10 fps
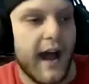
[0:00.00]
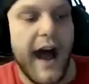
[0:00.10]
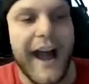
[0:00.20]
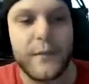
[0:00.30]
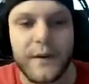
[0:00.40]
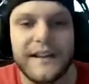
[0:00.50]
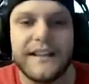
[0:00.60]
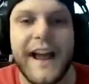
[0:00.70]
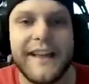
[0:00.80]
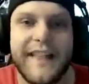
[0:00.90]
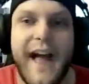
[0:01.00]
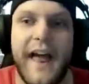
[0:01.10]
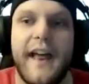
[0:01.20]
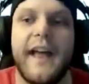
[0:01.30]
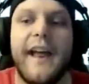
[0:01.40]
I really like
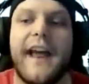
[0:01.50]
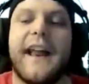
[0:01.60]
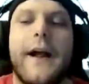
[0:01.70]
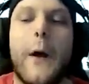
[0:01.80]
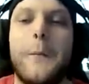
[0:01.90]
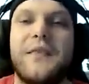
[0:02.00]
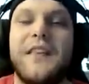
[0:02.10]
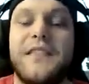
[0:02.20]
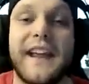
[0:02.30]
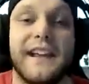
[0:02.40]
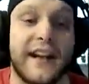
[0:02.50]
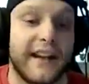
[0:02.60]
that. And I hope that they,